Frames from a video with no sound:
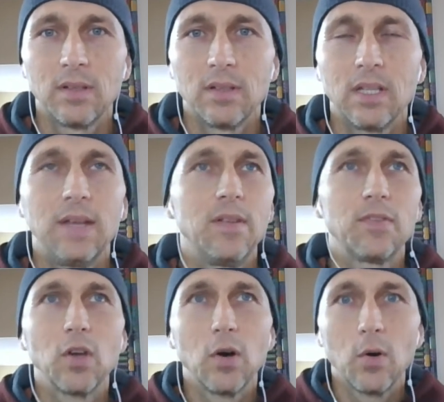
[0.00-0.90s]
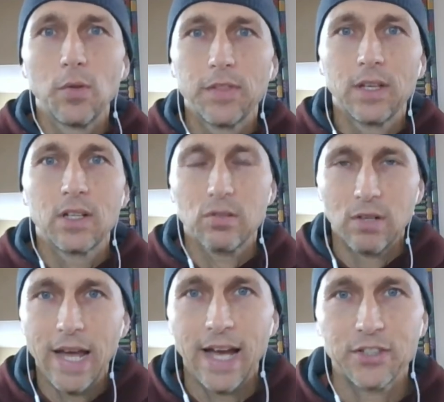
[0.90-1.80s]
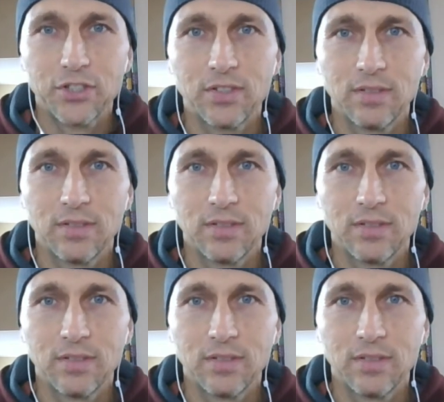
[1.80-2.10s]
that even if the whole thing crashed